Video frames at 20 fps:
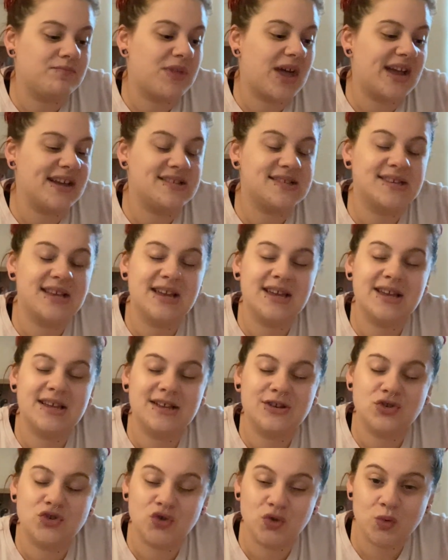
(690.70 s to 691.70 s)
I
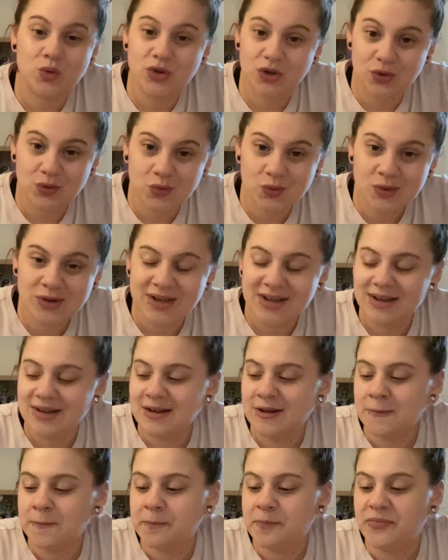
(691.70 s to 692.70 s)
say to you
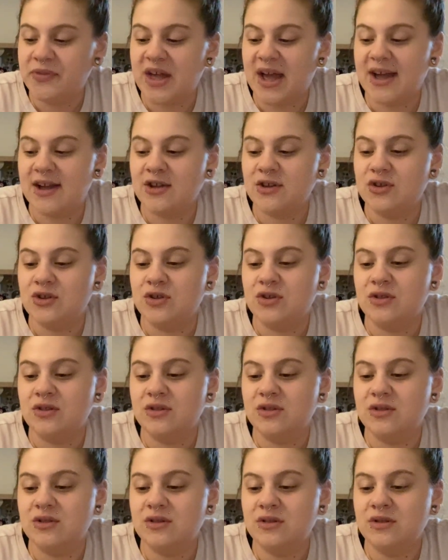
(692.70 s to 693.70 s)
that
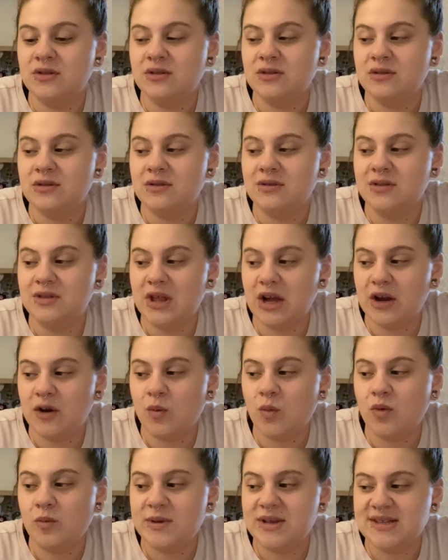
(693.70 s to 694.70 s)
there
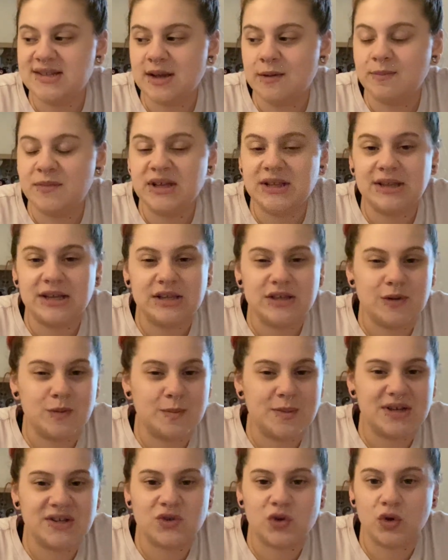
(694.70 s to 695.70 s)
will be something that you
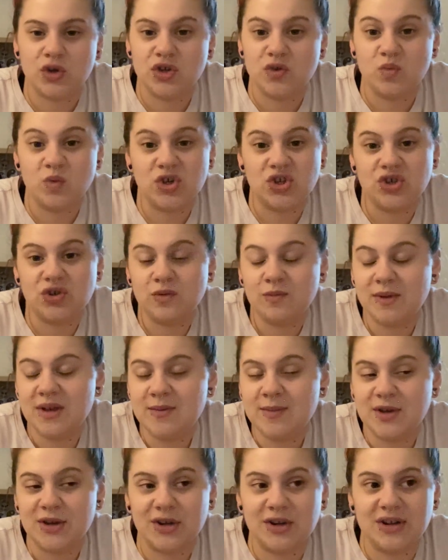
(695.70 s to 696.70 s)
miss or you wish you
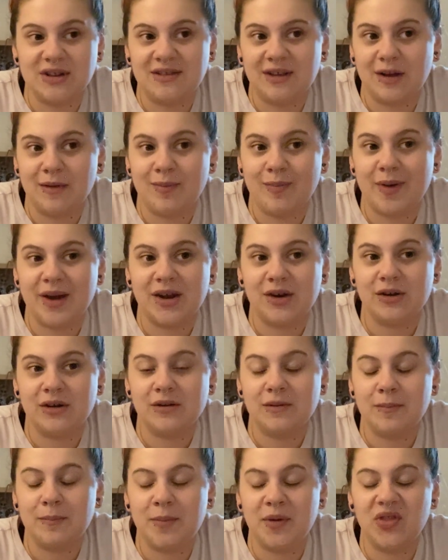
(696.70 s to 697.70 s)
maybe could have done
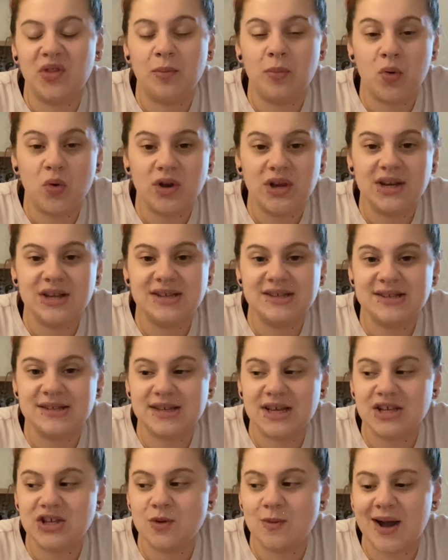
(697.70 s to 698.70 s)
better. But the point is
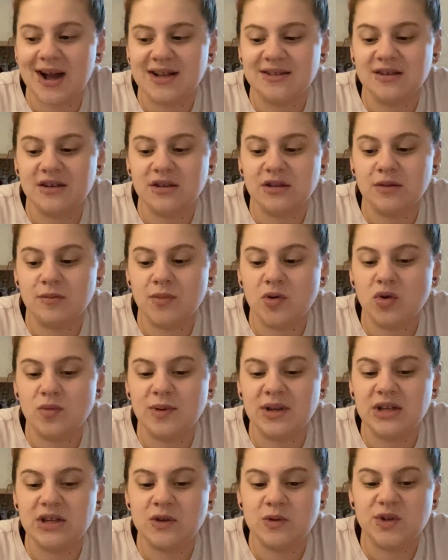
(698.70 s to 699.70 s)
that you acted in the
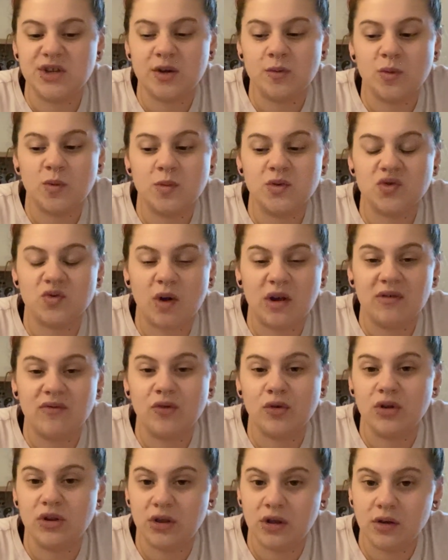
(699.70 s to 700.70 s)
moment and you did what was right
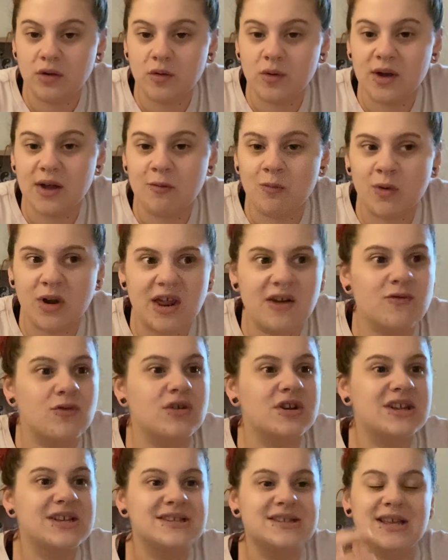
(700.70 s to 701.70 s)
for you. And whatever
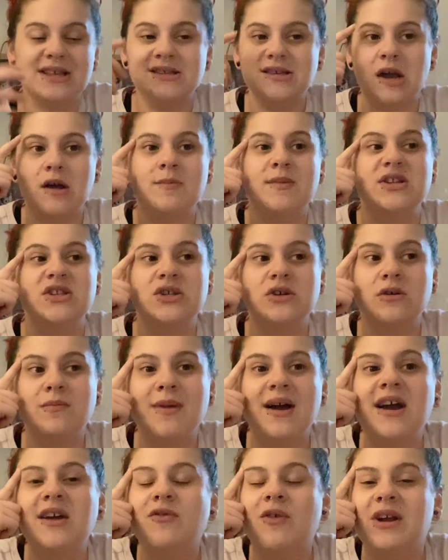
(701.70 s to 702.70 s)
it is that's coming to your
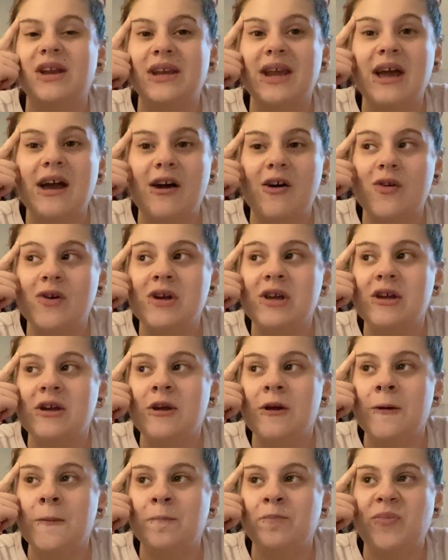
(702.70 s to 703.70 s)
mind right now,
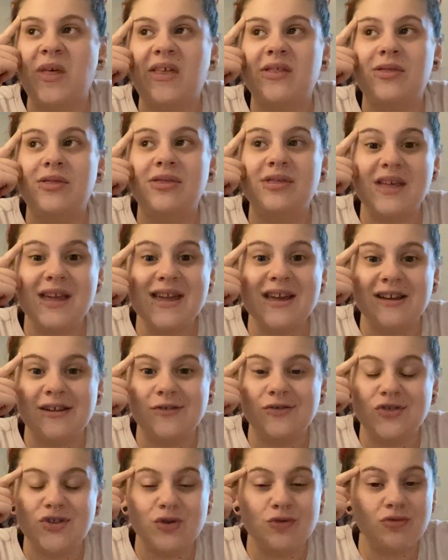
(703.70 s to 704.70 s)
that
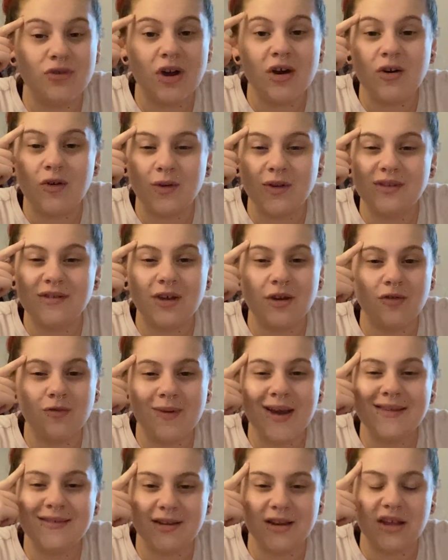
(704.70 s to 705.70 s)
thing, you know, it's going to
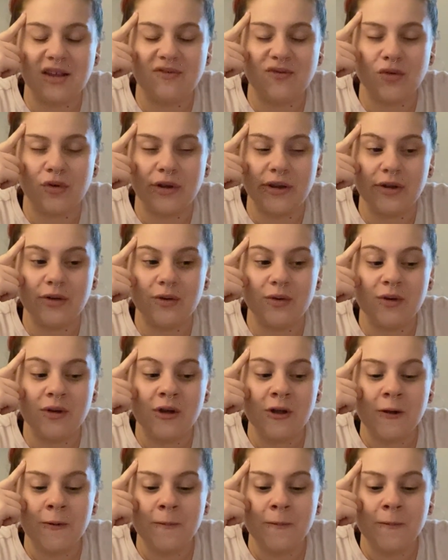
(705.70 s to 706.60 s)
resonate for you.